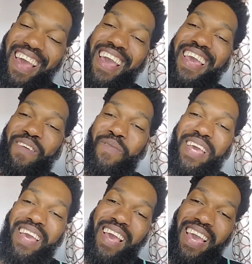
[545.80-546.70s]
He
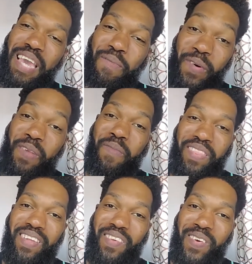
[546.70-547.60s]
booked me
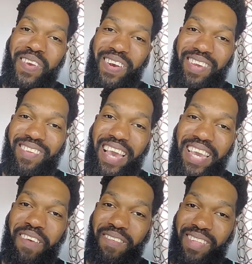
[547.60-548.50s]
the junior
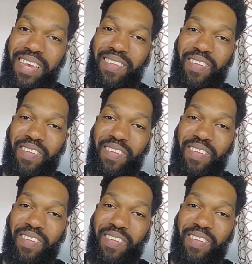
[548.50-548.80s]
executive suite,